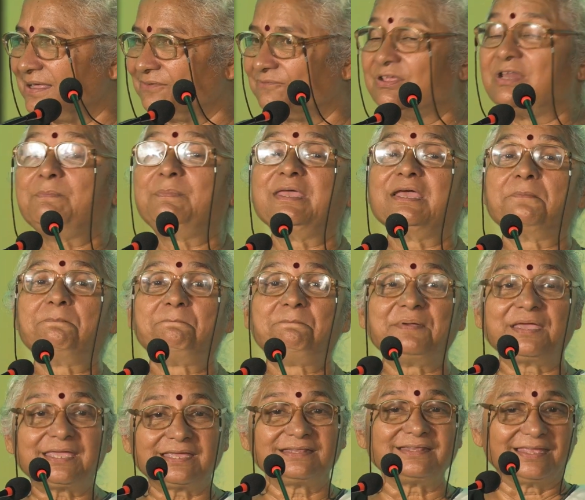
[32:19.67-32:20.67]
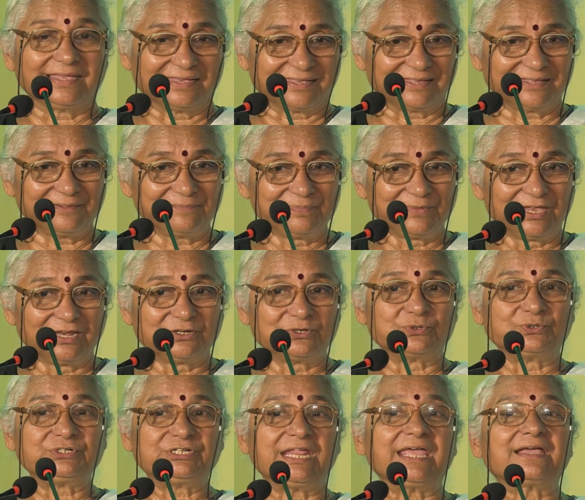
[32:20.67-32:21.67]
will be a beginning
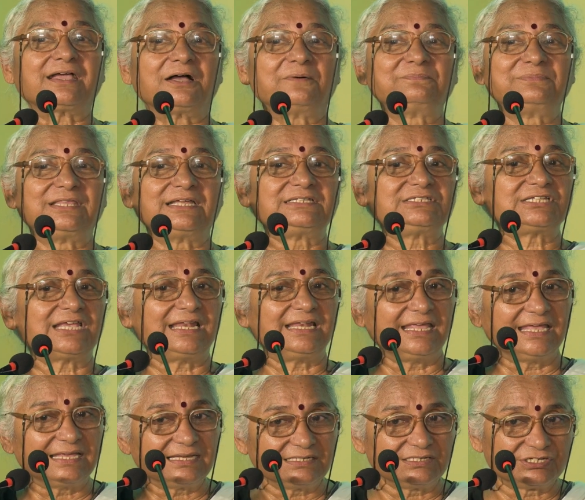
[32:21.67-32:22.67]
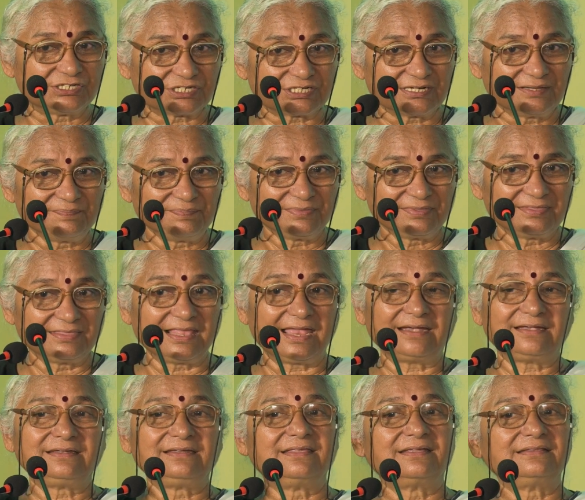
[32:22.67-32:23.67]
to take up the challenge
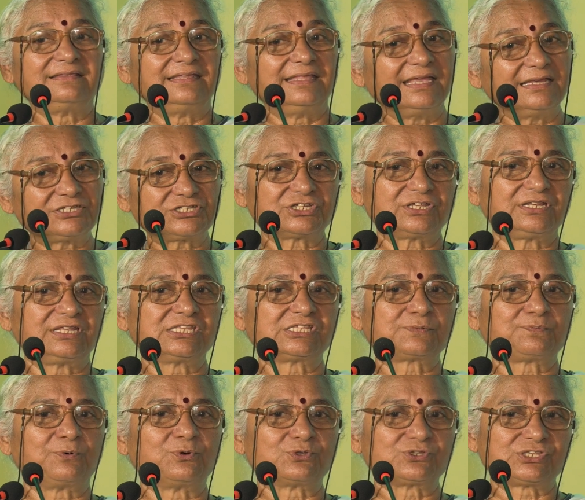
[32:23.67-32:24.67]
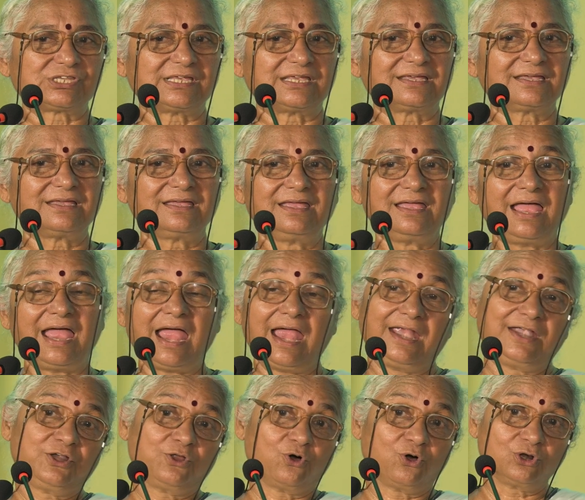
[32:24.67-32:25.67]
that the nature is posing,
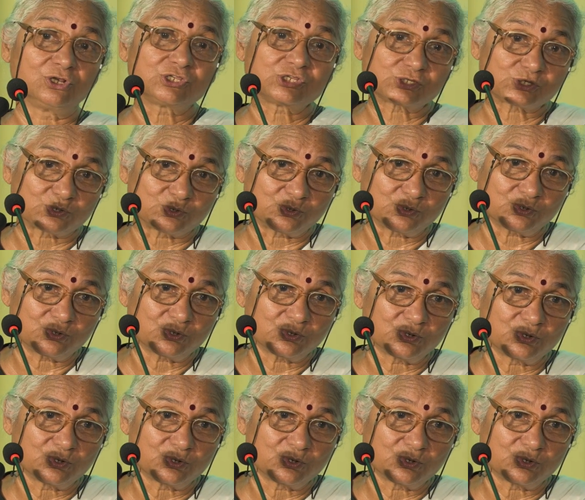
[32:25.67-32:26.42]
and also